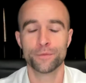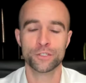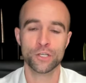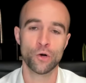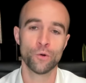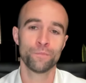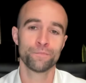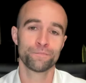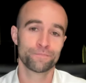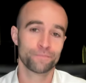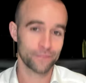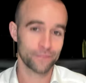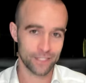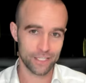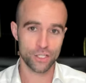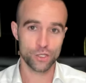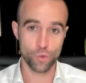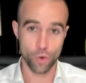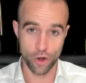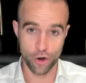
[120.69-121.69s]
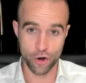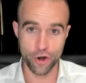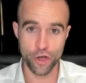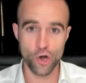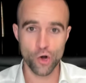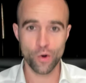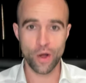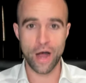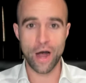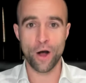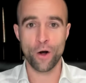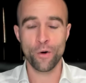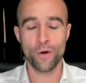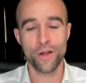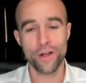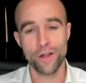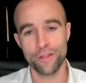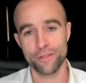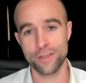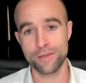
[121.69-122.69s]
So you want to know how
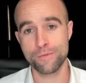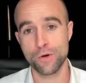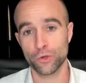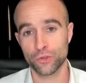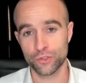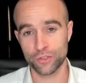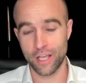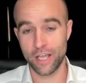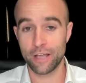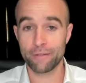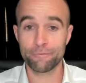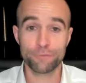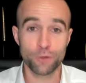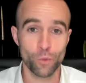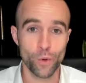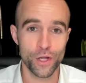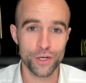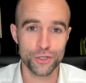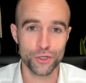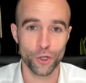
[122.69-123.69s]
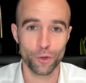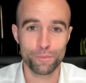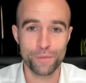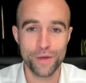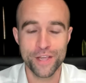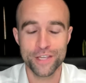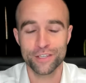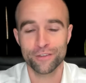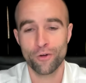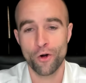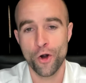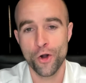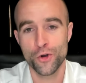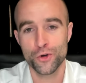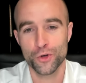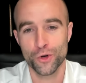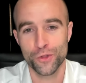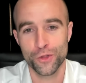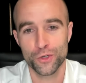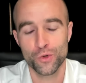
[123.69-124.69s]
the most influential piece of art
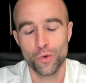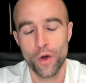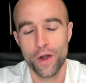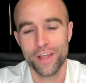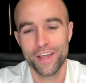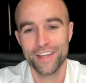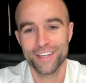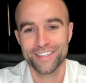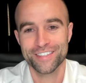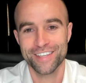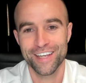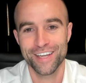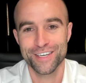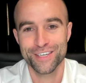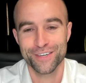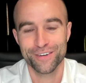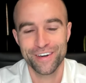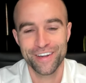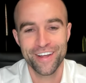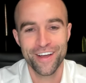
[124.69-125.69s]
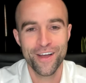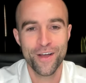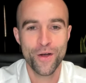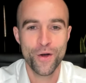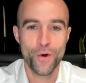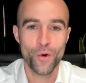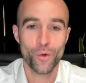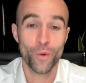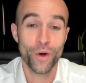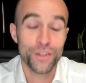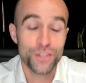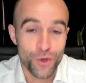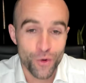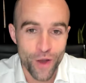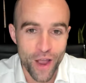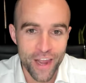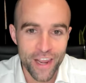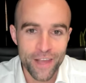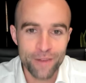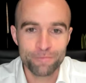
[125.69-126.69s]
during the 20th century was
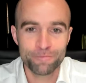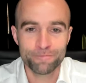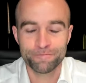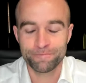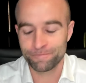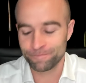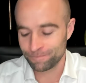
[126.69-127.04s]
created?